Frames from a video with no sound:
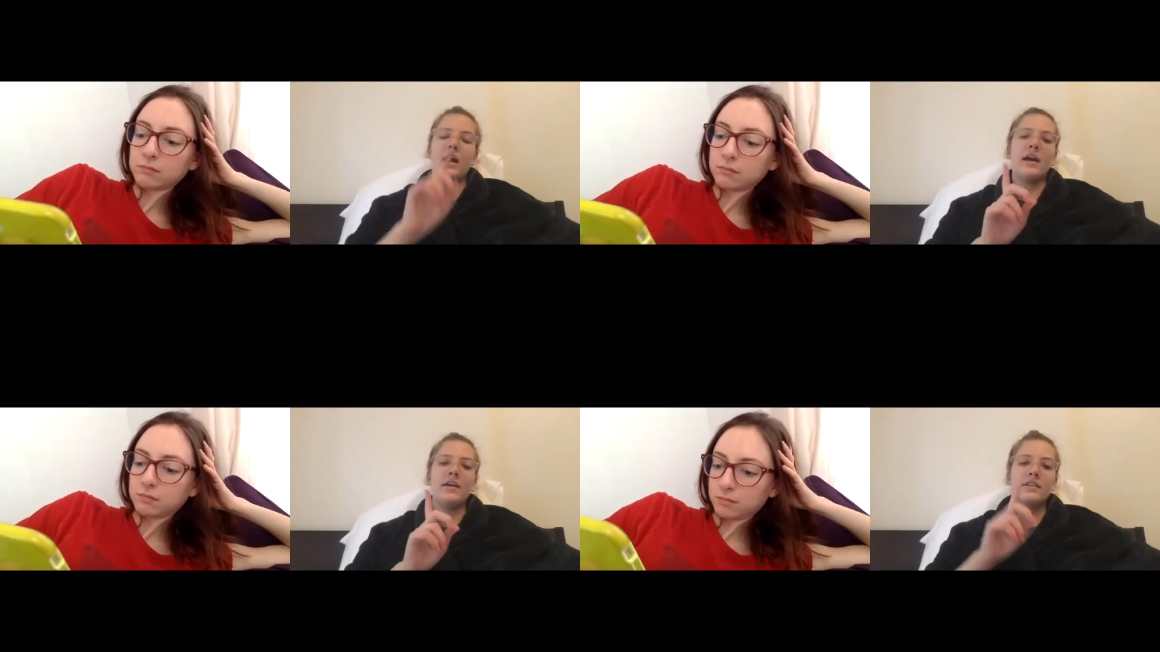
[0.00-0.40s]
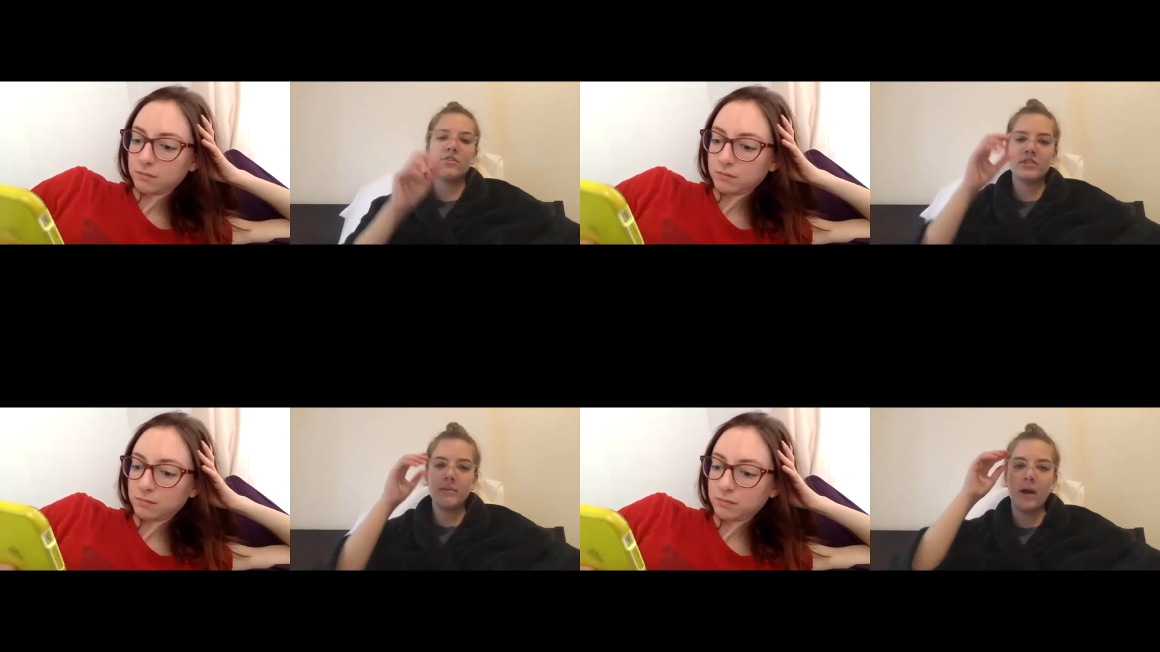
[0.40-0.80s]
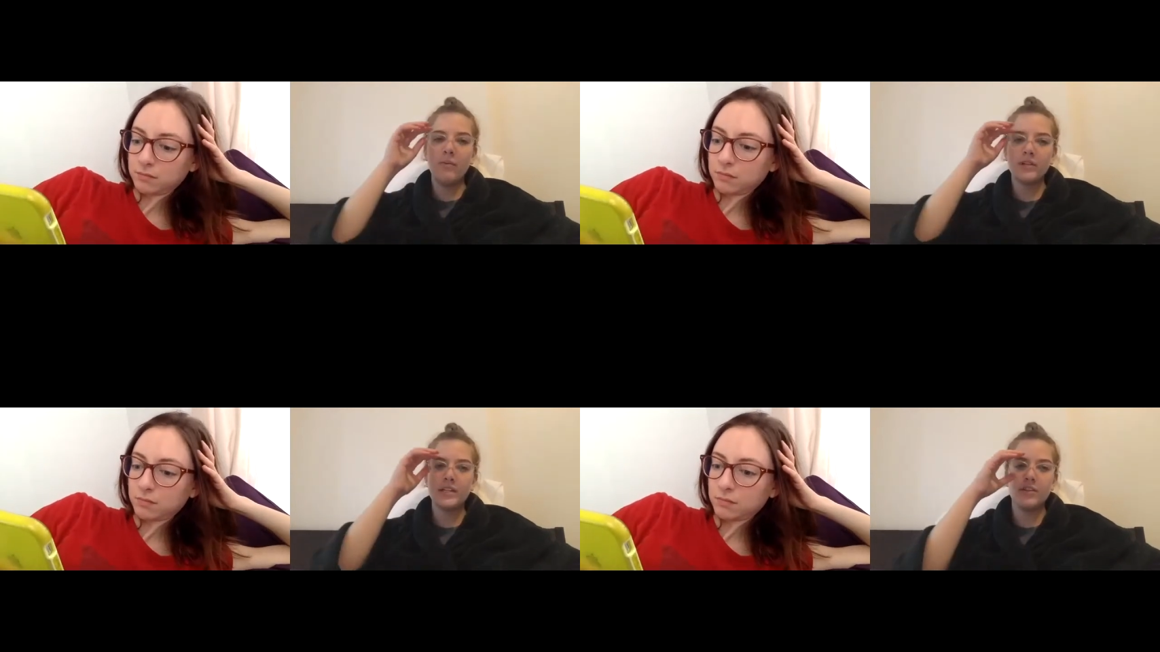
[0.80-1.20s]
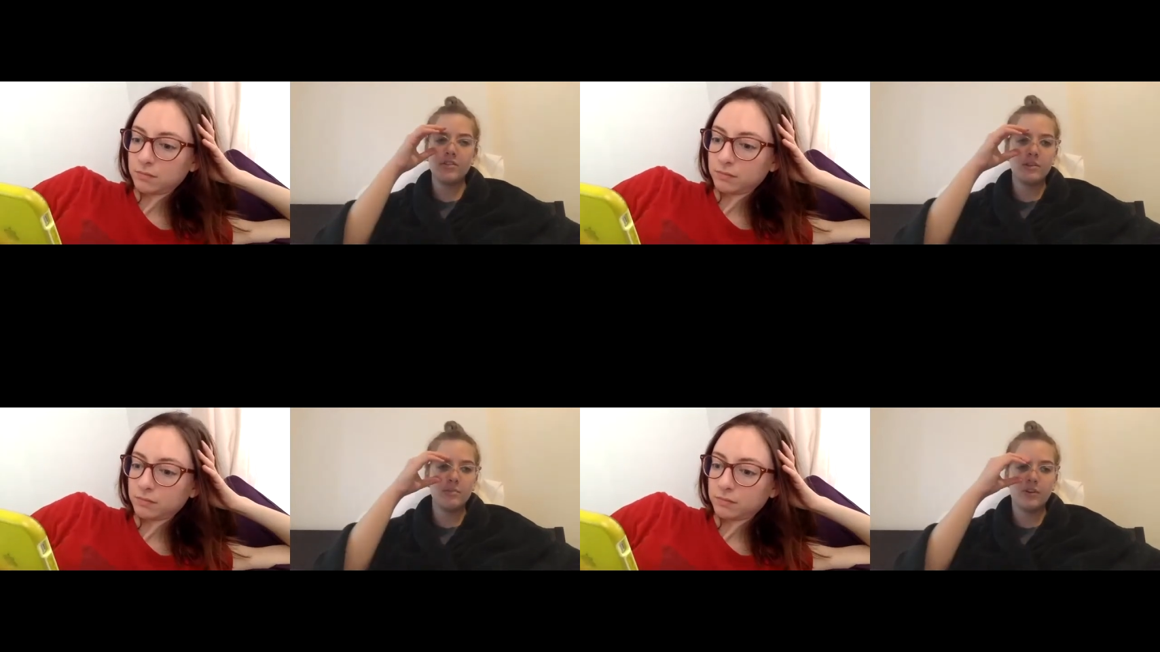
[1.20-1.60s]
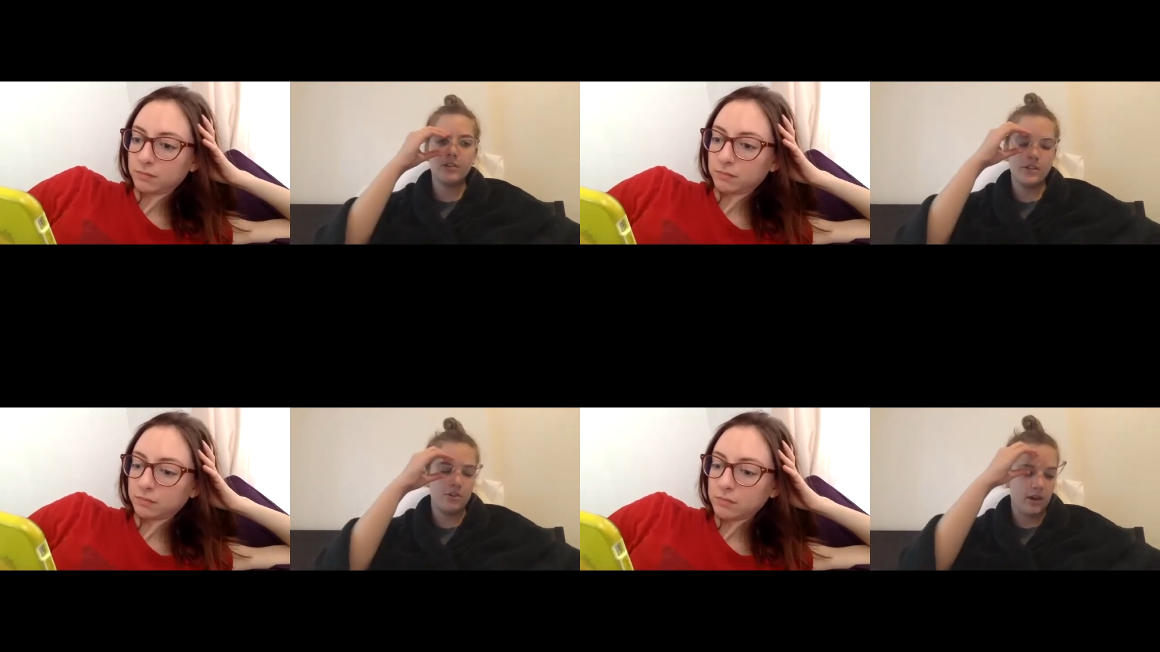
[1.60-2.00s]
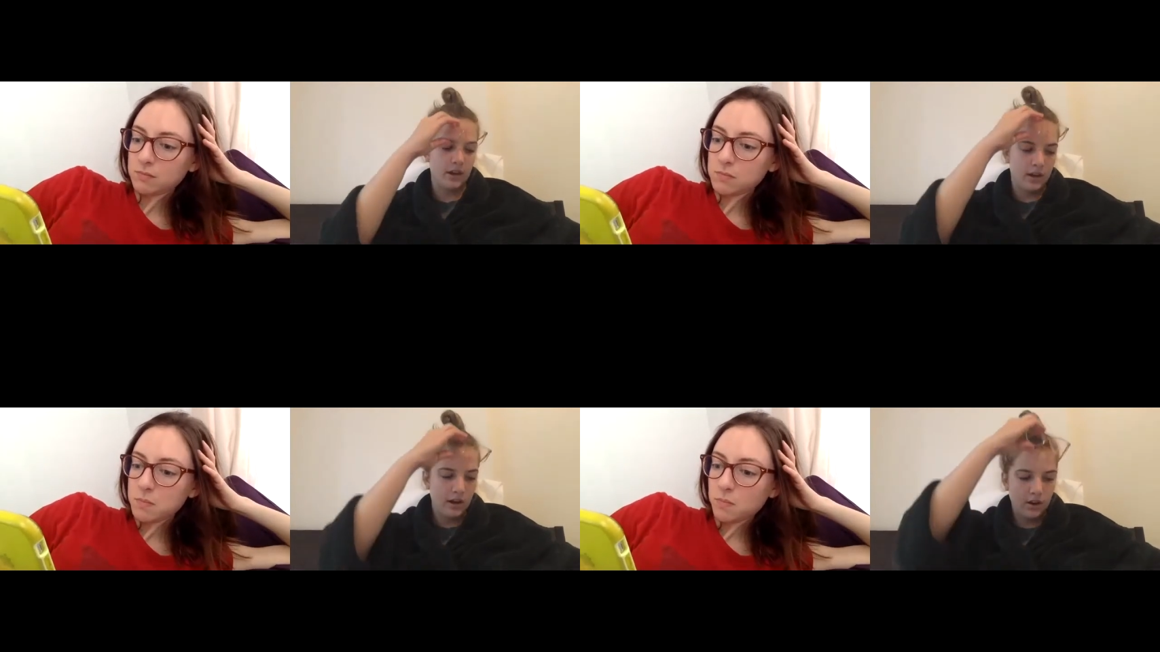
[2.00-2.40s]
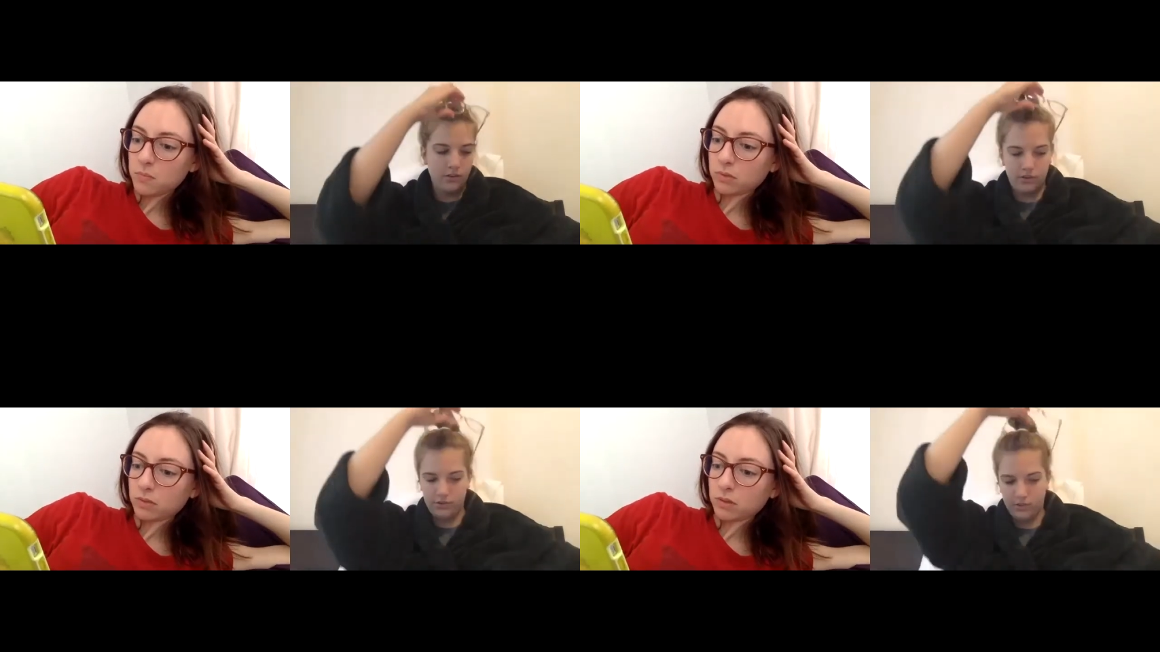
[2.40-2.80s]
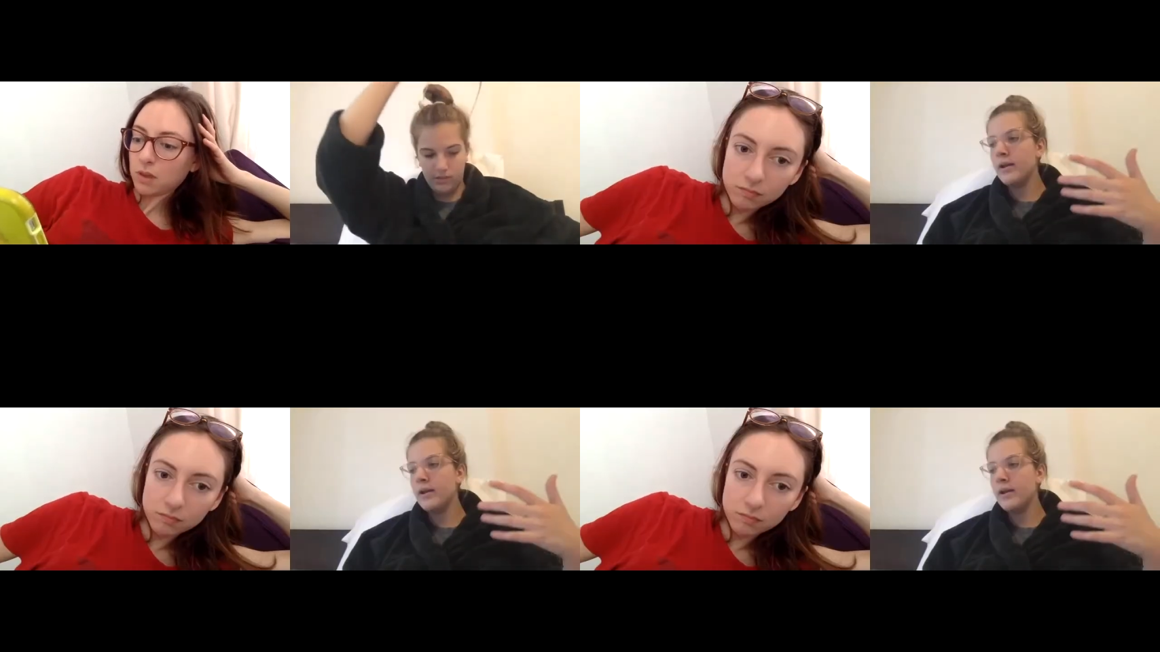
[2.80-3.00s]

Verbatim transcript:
Speaker 1: And, I, and there's some, I will say, there's some lyrics I don't get. I, I don't understand what that